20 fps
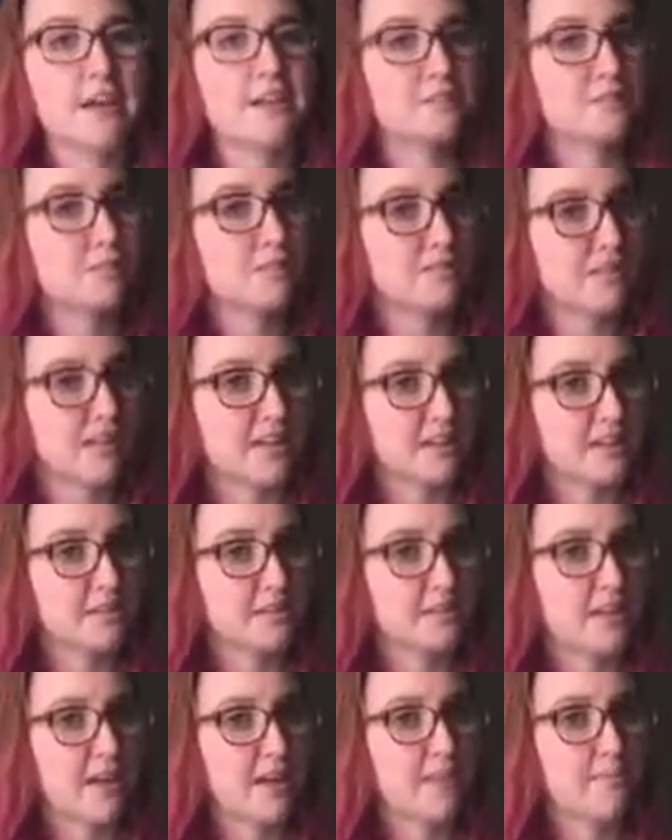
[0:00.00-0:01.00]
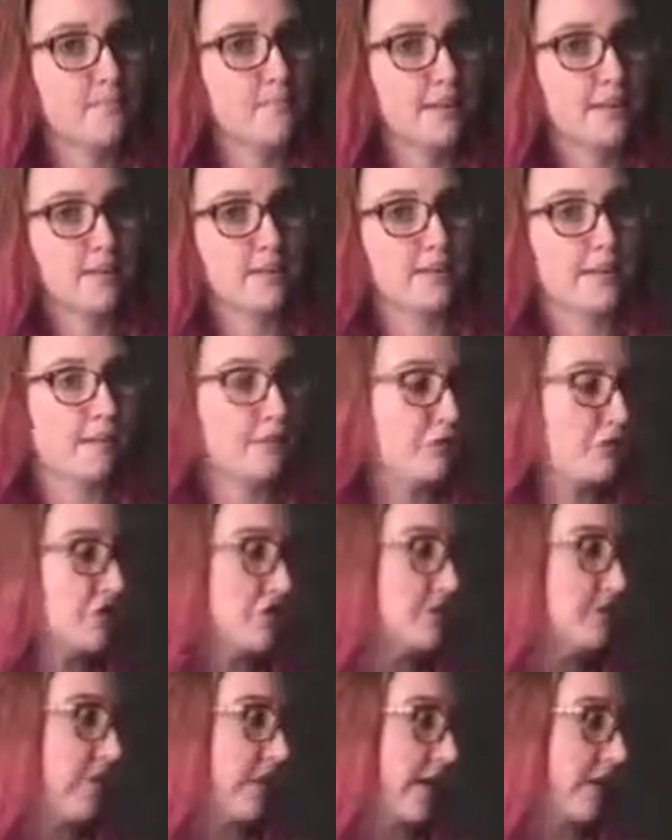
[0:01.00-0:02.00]
as presented to them in a language
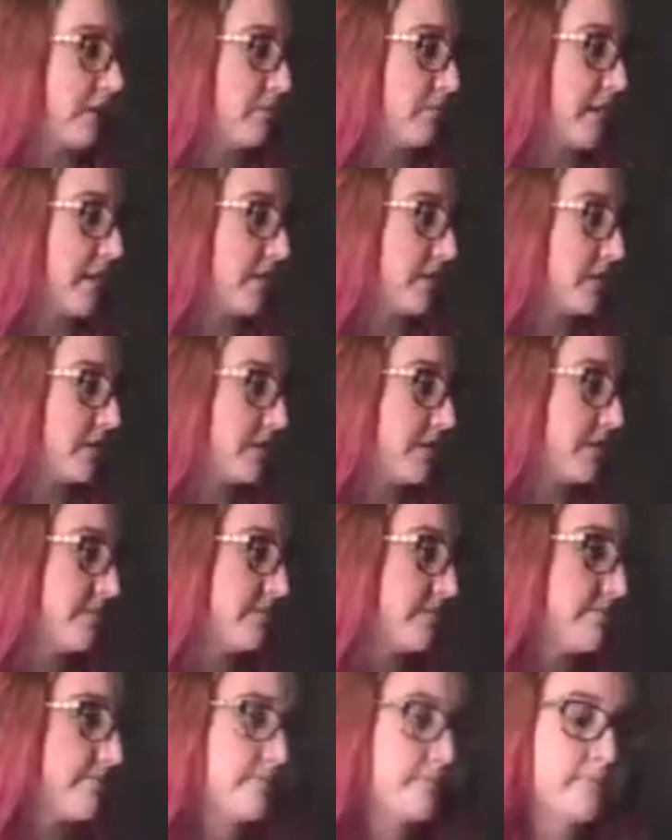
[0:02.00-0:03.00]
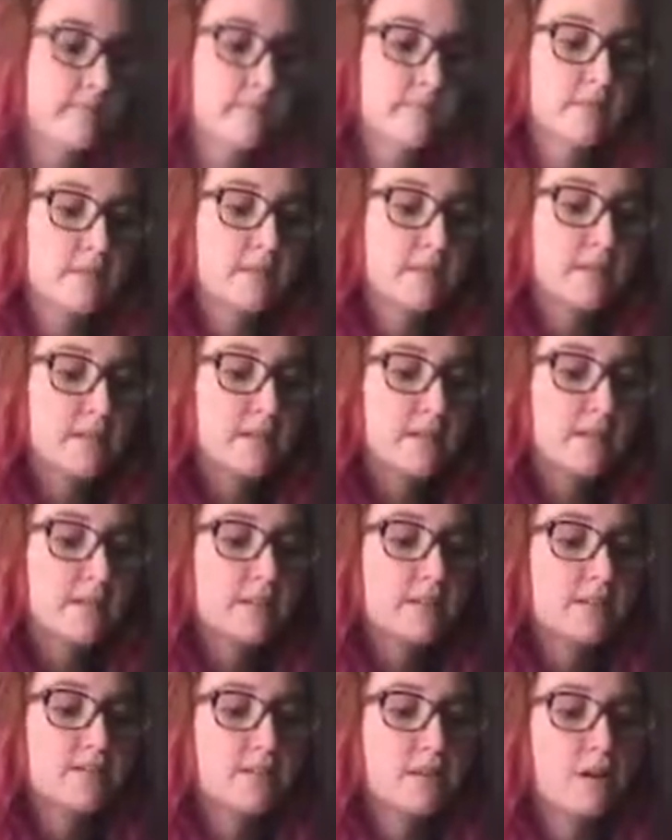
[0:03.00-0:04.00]
environment.
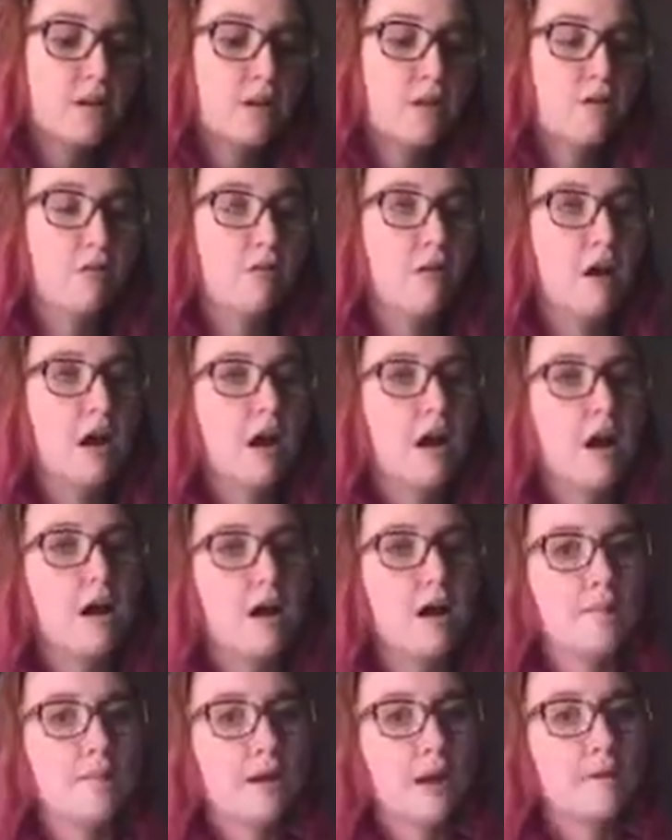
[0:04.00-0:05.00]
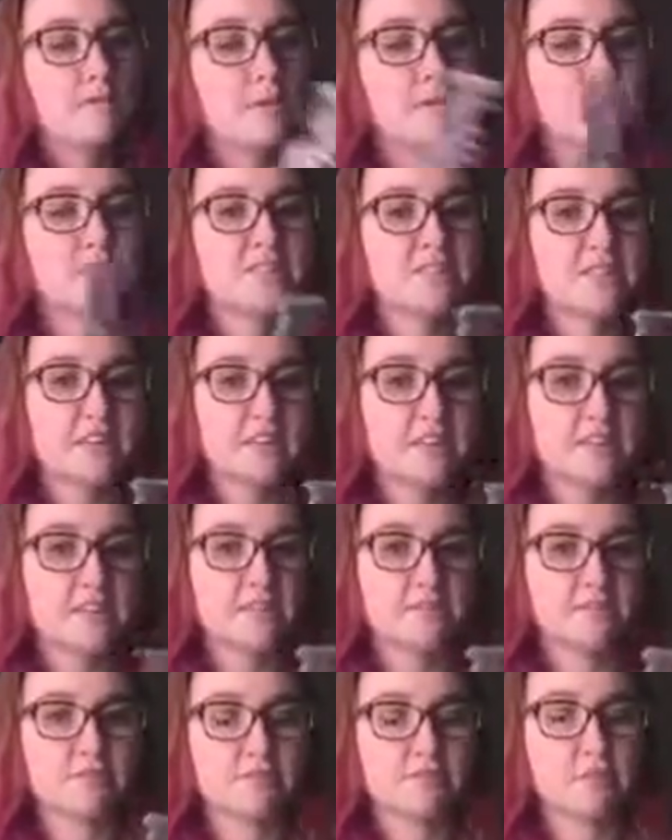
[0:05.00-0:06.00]
So I'm representing
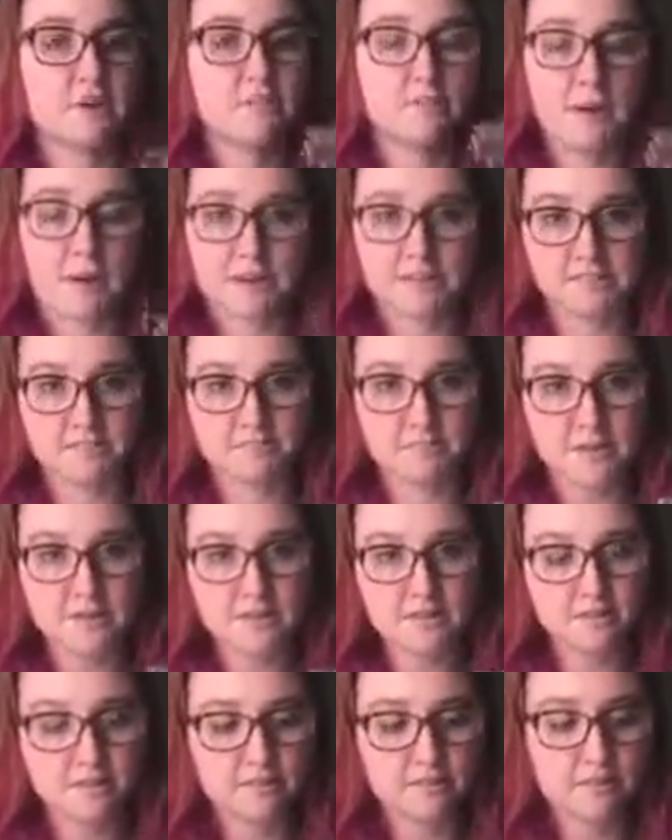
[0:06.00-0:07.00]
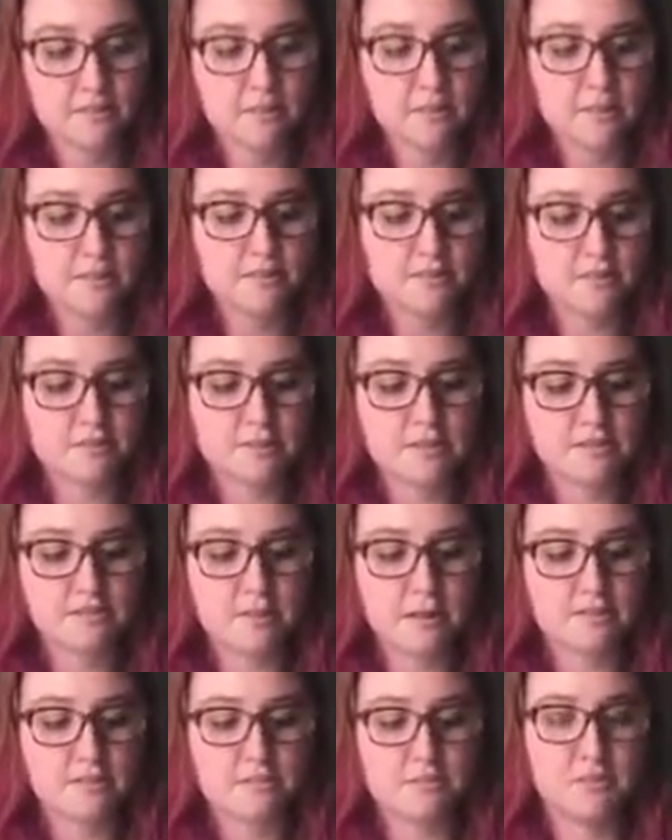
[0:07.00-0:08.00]
this through a puzzle piece. So these
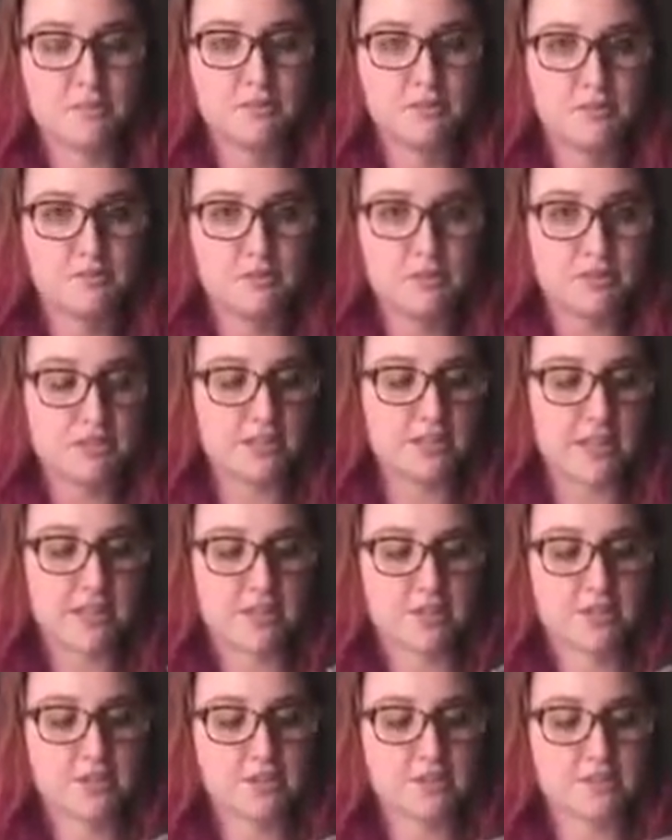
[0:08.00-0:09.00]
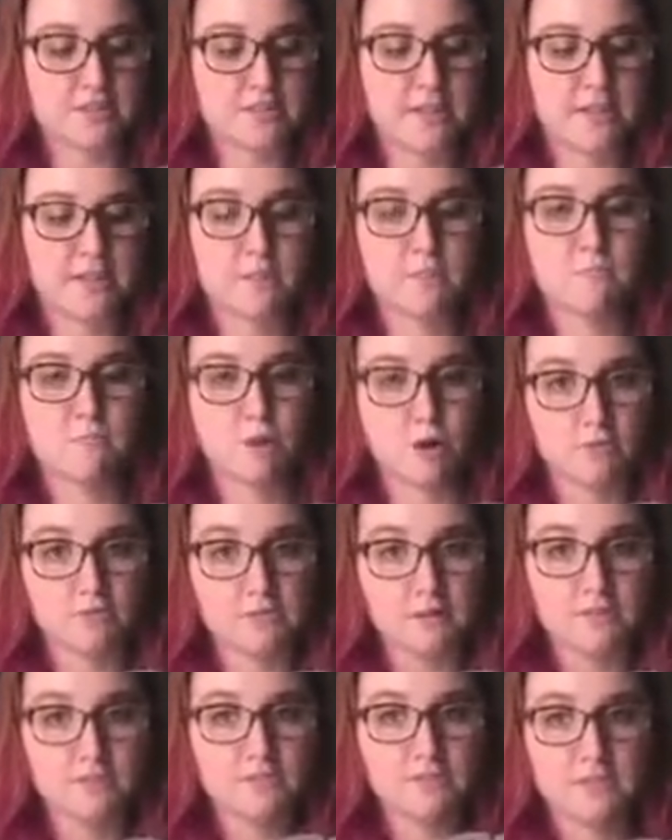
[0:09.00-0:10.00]
puzzle pieces fit together just like the
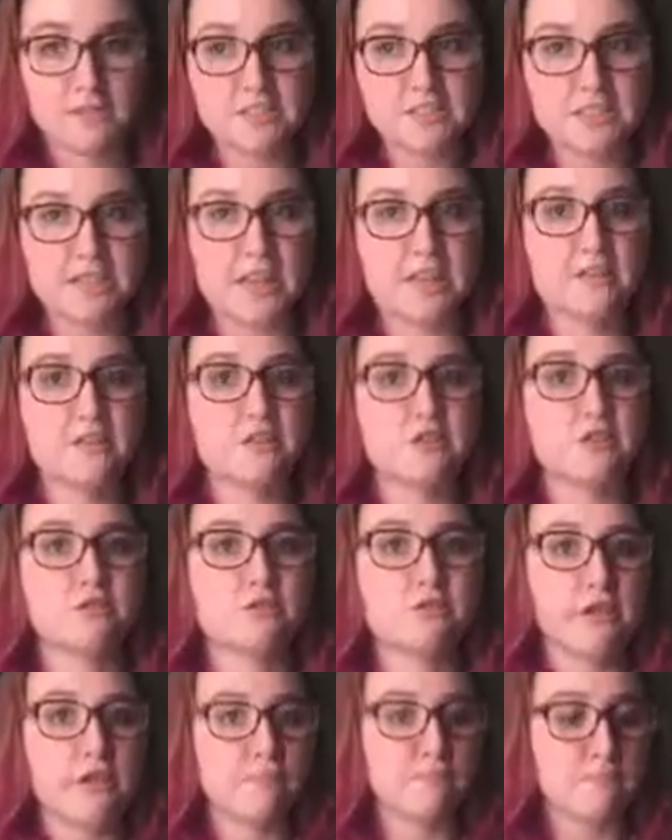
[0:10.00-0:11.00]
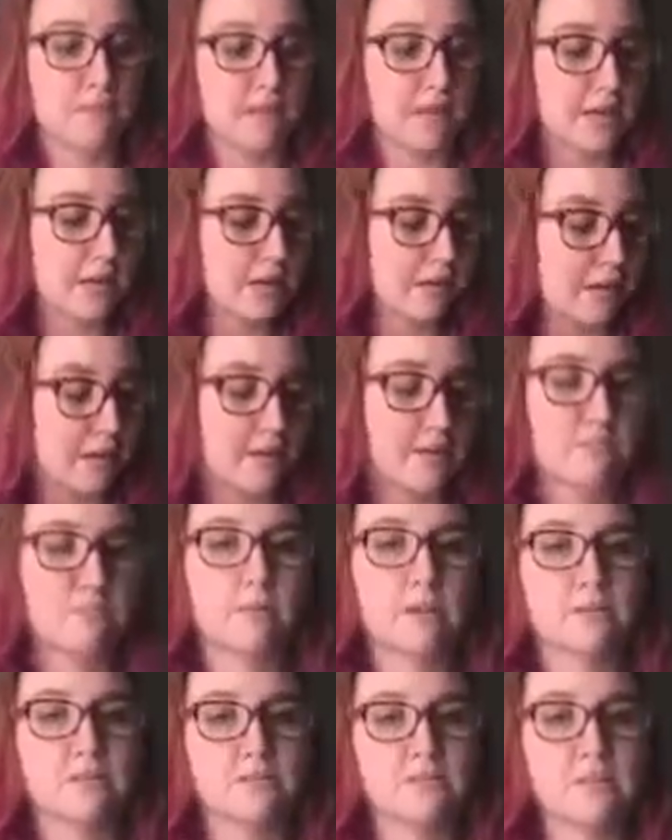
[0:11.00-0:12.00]
morphemes fit together to create meaning, like these
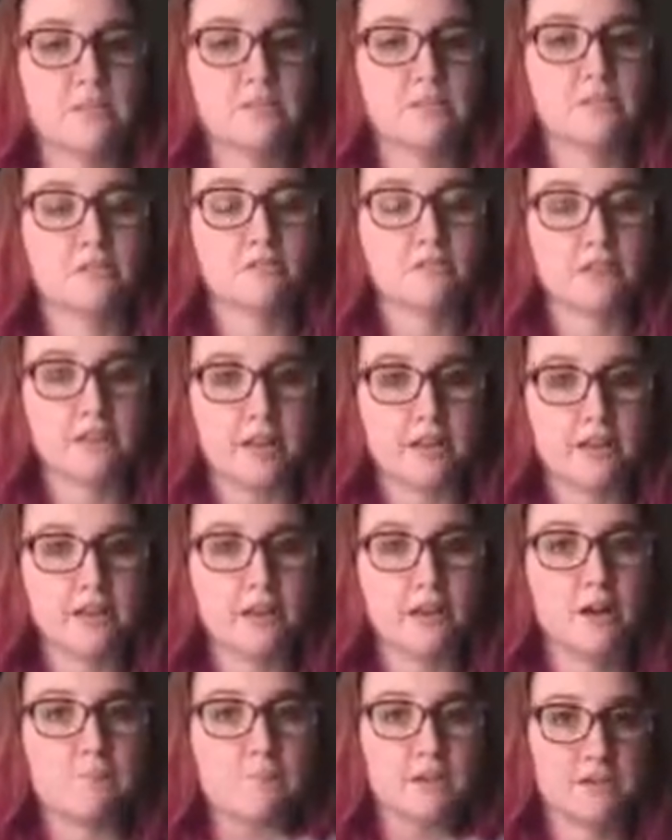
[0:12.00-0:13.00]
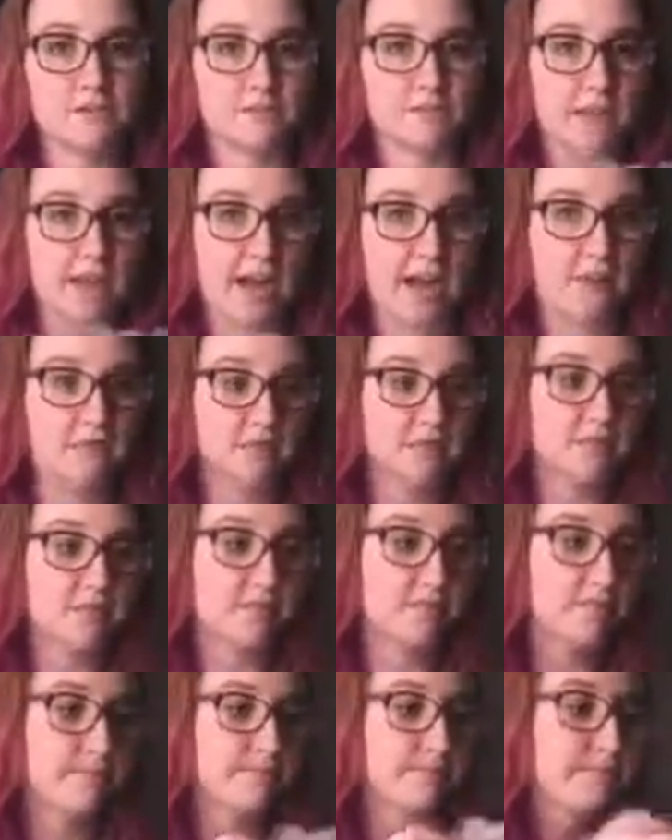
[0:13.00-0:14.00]
puzzle pieces create a piece of a
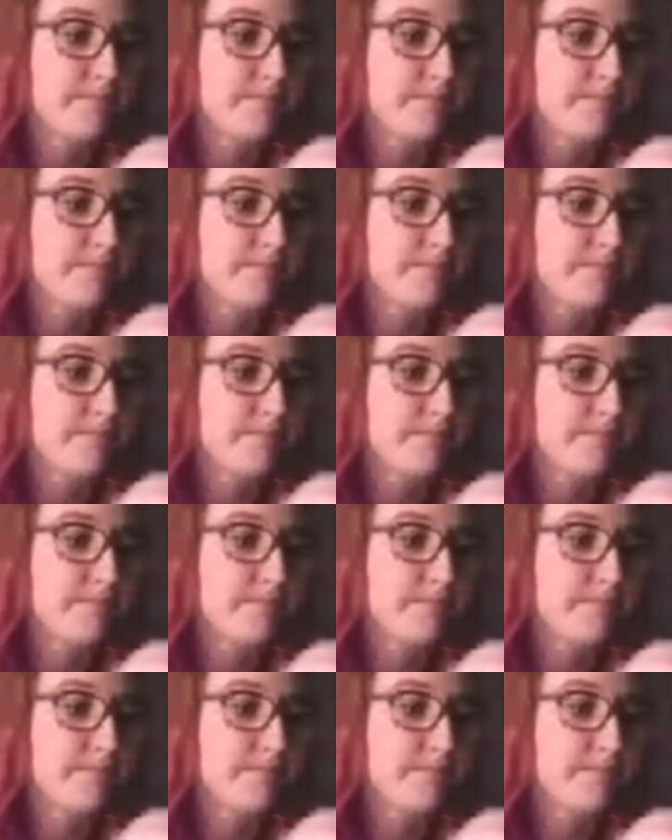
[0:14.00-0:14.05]
house.